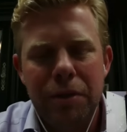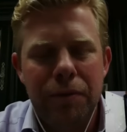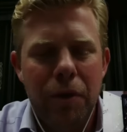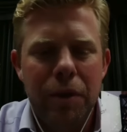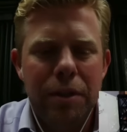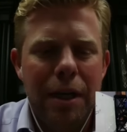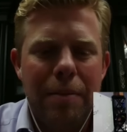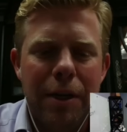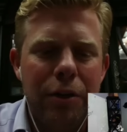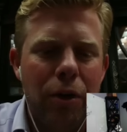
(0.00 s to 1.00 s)
I was focusing
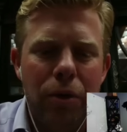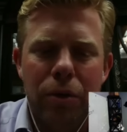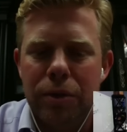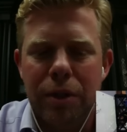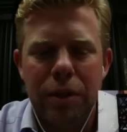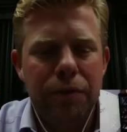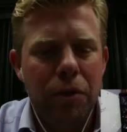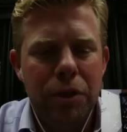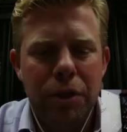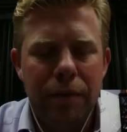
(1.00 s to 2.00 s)
on my goals. I was
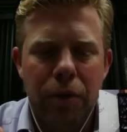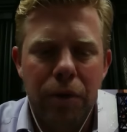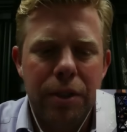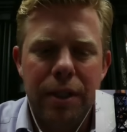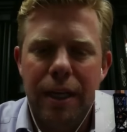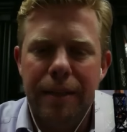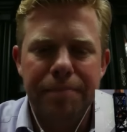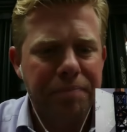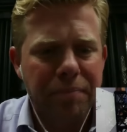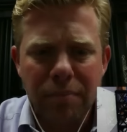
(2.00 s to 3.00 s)
focusing
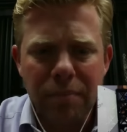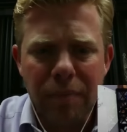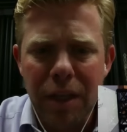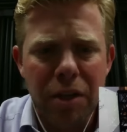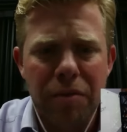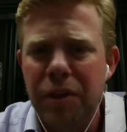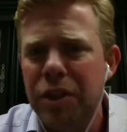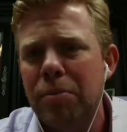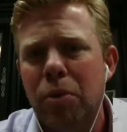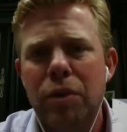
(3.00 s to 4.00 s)
on, you know,
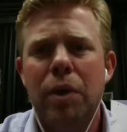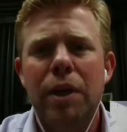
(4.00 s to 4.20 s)
vision boards.